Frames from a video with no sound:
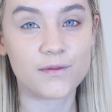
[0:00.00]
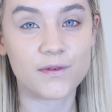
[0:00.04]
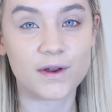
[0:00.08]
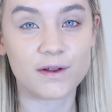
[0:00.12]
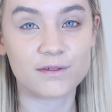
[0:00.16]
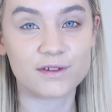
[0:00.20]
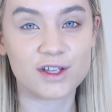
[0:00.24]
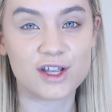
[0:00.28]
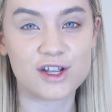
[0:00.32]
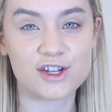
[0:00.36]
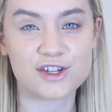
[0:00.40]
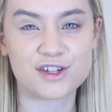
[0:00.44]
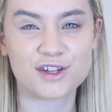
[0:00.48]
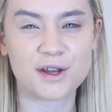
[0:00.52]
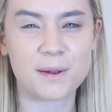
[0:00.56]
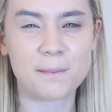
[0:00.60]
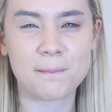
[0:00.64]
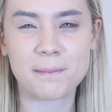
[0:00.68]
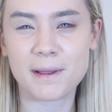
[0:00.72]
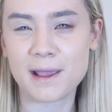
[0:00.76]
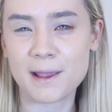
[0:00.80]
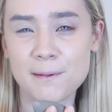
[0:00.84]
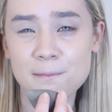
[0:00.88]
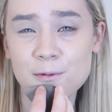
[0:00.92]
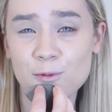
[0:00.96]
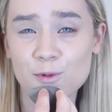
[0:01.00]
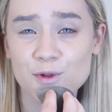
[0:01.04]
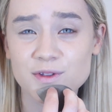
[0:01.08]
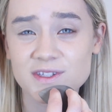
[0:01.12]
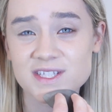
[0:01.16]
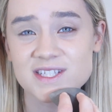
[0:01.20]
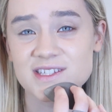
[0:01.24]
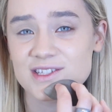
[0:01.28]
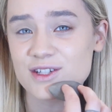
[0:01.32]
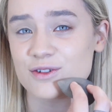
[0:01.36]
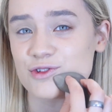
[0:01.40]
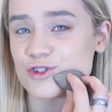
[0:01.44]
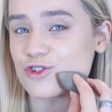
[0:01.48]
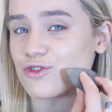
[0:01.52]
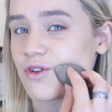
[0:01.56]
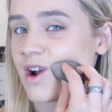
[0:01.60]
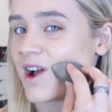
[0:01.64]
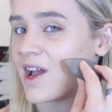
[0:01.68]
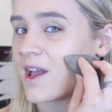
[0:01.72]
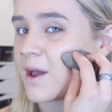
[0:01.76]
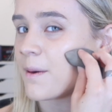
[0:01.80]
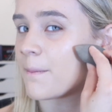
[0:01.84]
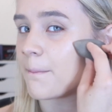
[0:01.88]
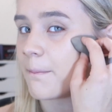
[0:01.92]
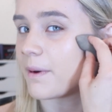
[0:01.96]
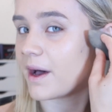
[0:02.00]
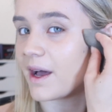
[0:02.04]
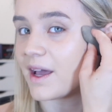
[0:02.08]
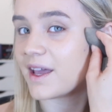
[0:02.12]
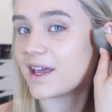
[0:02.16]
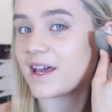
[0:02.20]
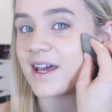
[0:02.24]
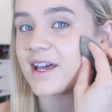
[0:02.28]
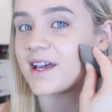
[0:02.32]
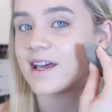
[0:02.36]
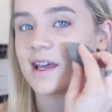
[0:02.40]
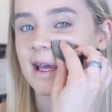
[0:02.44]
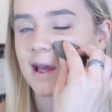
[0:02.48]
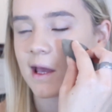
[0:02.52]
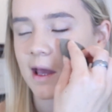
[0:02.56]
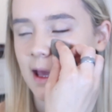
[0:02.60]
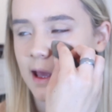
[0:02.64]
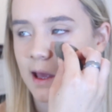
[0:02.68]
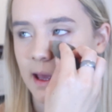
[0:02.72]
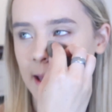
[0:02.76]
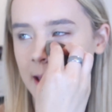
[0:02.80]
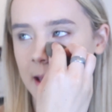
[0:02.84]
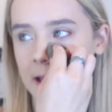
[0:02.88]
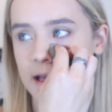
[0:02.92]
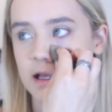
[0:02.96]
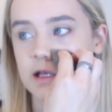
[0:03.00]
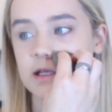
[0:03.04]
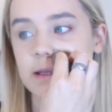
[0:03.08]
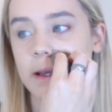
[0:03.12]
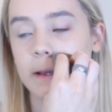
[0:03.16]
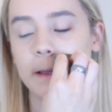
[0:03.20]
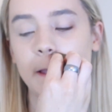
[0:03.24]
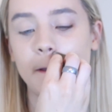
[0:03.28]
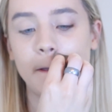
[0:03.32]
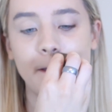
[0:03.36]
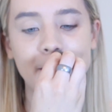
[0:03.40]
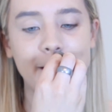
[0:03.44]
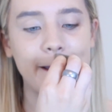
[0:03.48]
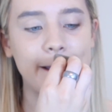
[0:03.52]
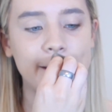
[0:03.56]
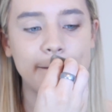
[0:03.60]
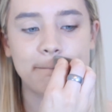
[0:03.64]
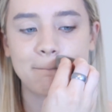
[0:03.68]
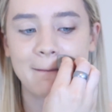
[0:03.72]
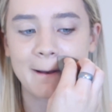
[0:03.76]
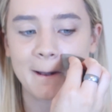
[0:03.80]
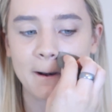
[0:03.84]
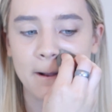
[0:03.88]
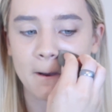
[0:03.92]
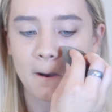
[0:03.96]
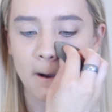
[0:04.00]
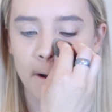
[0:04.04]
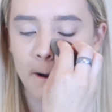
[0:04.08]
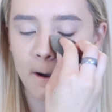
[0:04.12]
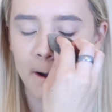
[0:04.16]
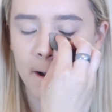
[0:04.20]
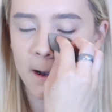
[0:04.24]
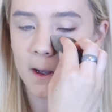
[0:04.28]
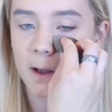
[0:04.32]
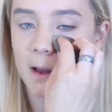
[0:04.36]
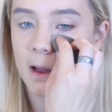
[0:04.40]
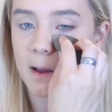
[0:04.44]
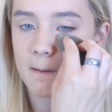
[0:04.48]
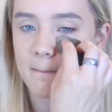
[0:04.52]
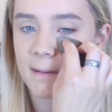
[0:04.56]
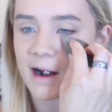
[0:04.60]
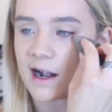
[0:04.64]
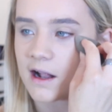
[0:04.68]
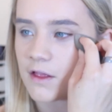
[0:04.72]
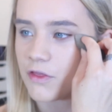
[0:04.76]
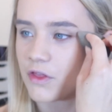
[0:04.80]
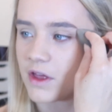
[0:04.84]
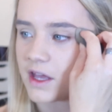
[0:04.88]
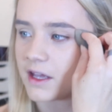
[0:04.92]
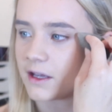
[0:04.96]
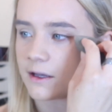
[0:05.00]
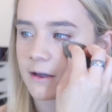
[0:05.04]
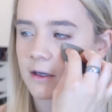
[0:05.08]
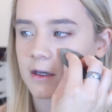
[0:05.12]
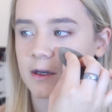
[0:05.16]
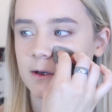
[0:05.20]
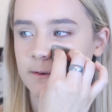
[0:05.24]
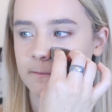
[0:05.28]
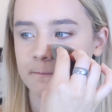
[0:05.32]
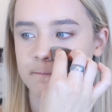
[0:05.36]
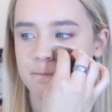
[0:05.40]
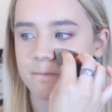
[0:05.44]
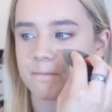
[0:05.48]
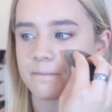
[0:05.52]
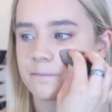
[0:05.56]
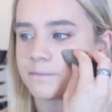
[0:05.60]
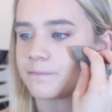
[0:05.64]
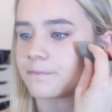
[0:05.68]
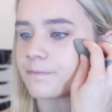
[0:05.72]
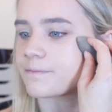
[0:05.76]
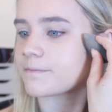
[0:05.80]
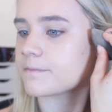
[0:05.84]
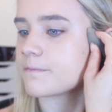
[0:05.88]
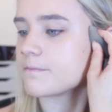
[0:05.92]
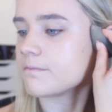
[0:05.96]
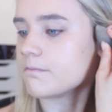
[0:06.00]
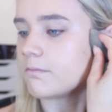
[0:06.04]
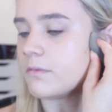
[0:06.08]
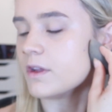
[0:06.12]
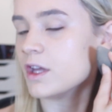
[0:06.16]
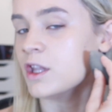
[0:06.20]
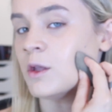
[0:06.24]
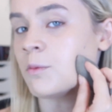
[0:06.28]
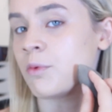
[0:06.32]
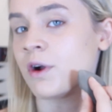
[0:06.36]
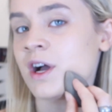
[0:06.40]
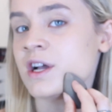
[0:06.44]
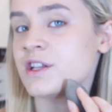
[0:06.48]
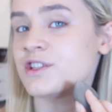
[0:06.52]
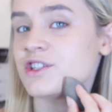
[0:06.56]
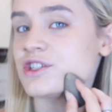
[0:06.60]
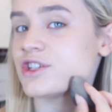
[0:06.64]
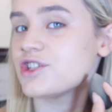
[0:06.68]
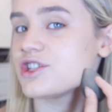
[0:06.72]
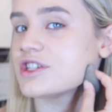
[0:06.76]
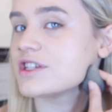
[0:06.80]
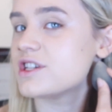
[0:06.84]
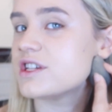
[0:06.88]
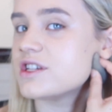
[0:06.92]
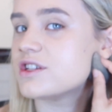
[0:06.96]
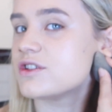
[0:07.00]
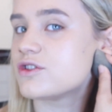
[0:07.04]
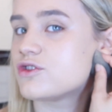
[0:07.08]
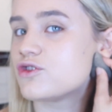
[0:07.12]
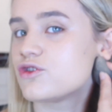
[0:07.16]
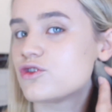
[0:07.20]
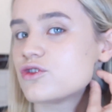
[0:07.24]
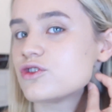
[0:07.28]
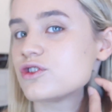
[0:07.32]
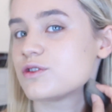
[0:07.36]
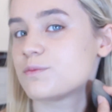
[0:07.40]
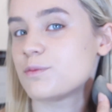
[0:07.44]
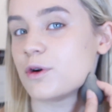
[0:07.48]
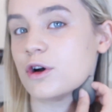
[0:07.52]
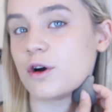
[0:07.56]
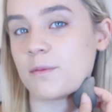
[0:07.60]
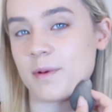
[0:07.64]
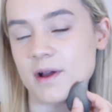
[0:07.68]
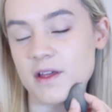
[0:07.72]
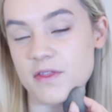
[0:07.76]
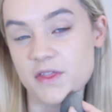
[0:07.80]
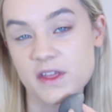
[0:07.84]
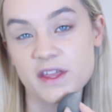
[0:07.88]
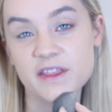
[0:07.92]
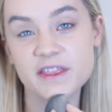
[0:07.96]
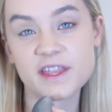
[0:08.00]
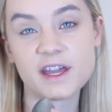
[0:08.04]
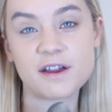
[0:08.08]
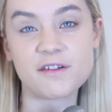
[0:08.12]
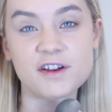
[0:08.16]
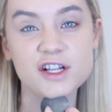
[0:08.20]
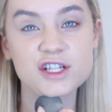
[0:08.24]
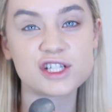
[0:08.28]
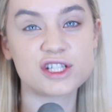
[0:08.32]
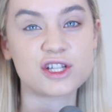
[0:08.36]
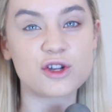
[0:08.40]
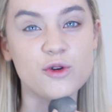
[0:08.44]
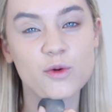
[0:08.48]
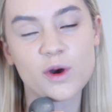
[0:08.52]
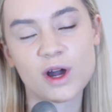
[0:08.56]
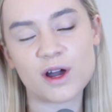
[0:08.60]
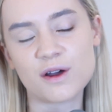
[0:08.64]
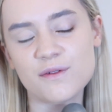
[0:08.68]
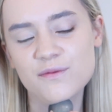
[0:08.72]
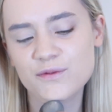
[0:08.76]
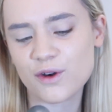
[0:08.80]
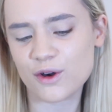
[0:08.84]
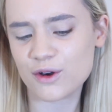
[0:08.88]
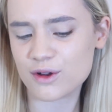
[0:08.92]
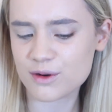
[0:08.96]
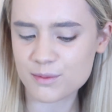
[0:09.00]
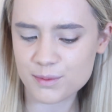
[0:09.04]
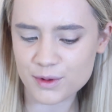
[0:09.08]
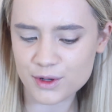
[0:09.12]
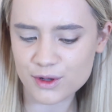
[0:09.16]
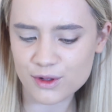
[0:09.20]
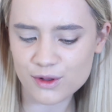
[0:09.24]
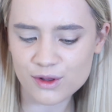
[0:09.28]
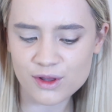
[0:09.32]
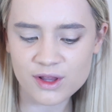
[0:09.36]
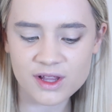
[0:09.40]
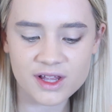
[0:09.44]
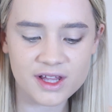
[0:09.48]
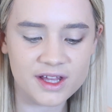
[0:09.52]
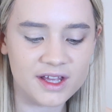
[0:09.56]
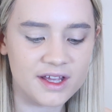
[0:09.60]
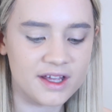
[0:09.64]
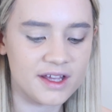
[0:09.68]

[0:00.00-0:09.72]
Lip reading: foundation and people would still try it and buy it. So I don't think that's bad at all, but I think the prices she does put up, I think they're actually quite affordable.